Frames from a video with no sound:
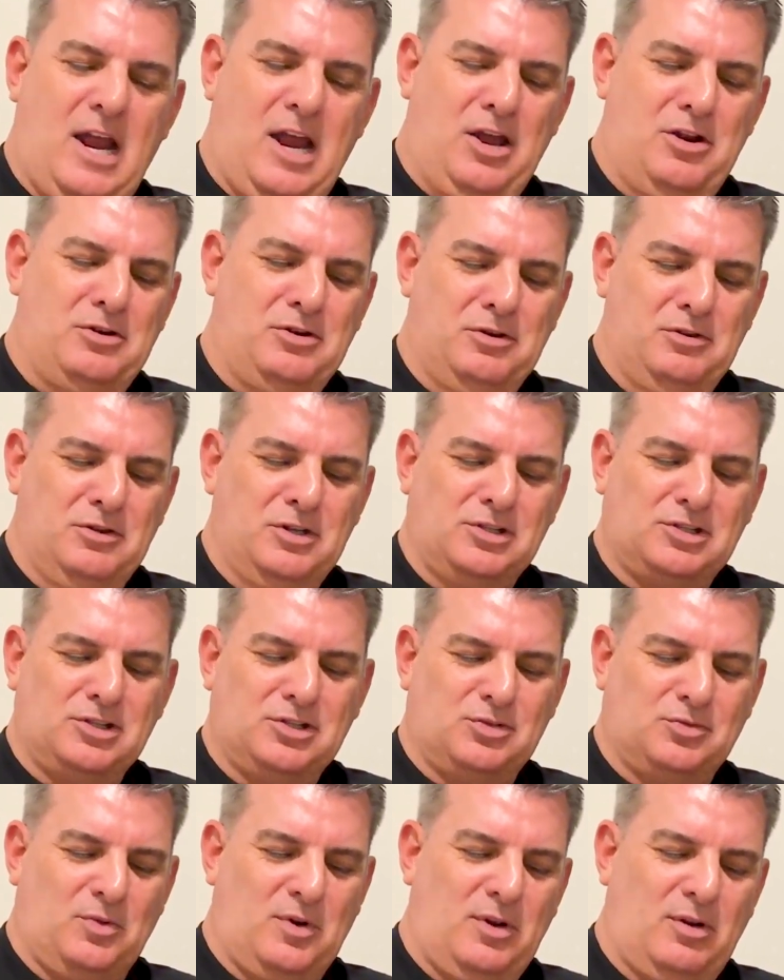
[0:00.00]
And this
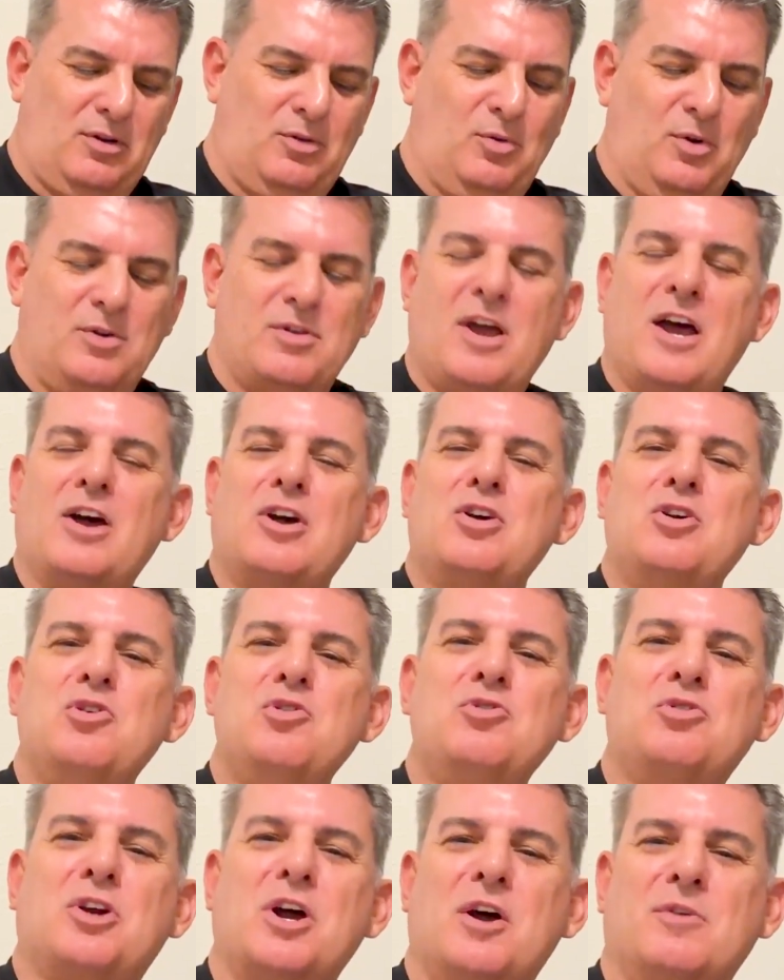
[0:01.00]
is really where that
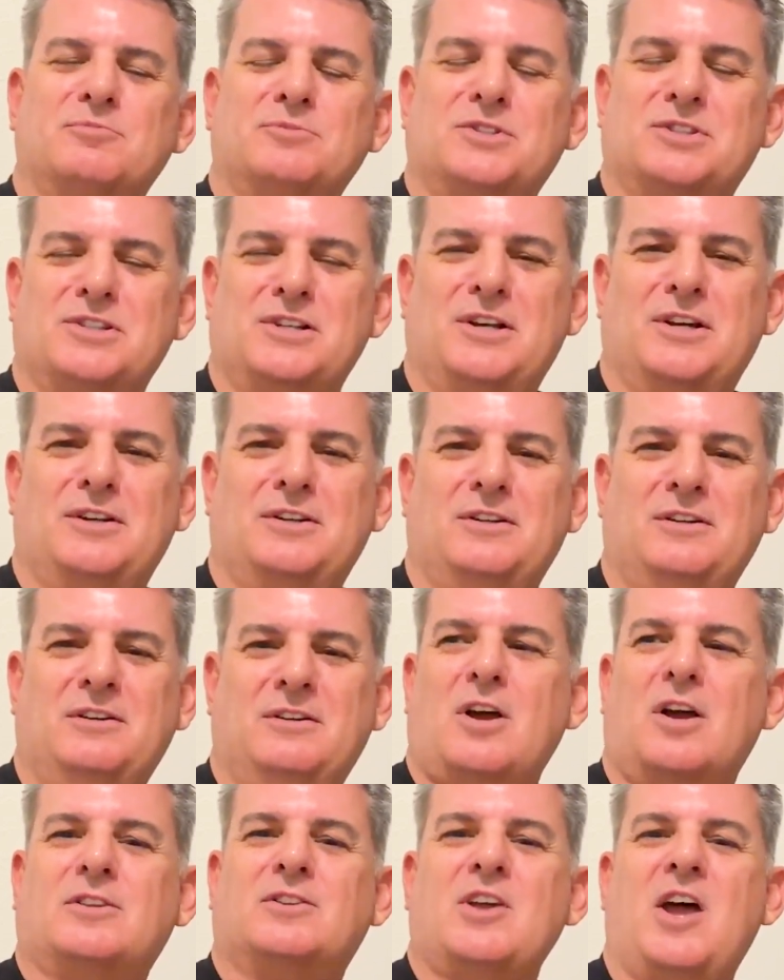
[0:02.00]
who comes in,
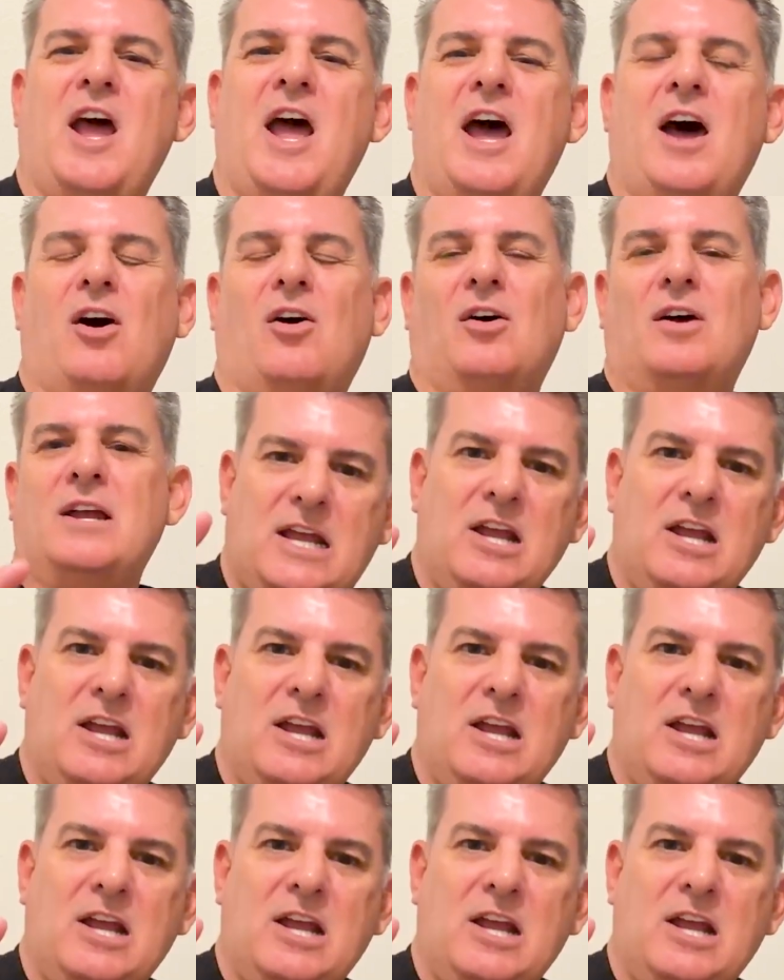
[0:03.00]
not the how.